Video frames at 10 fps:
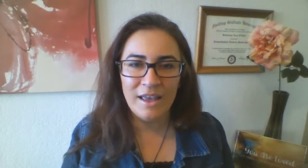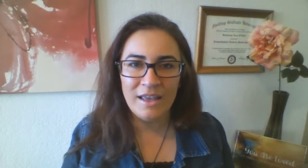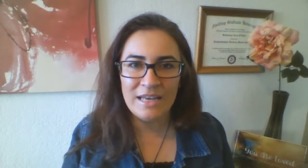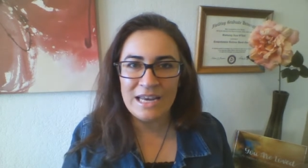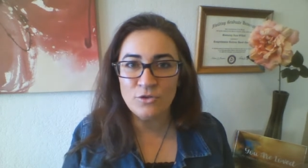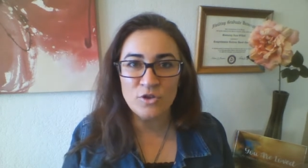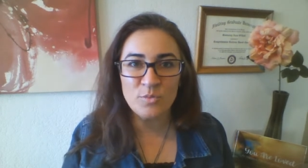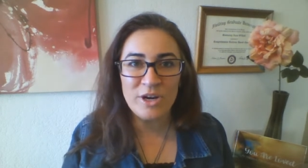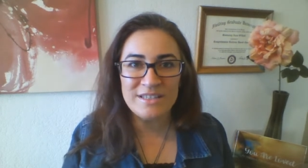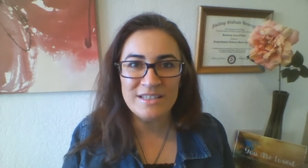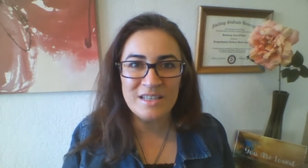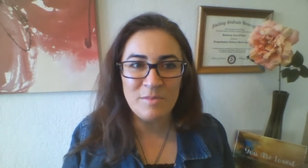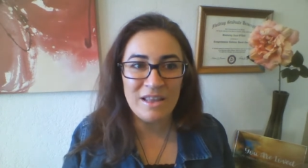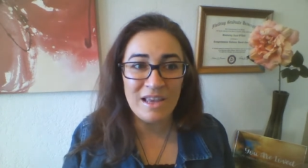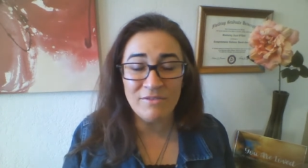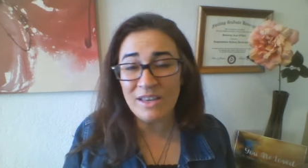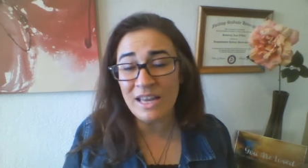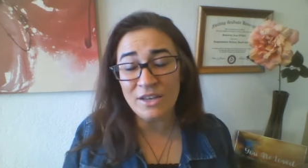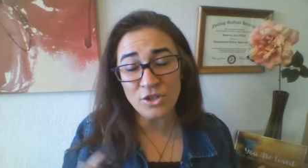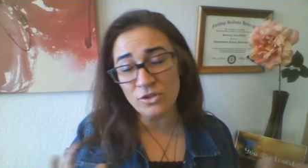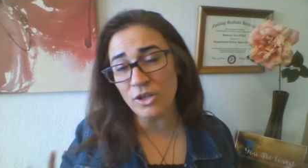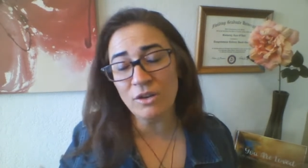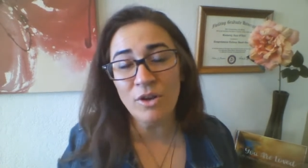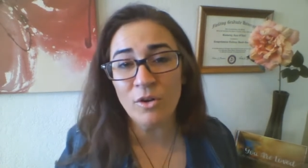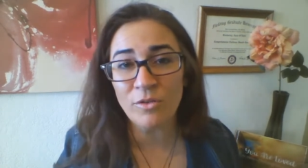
an angel's presence in my life, and, and just so you know,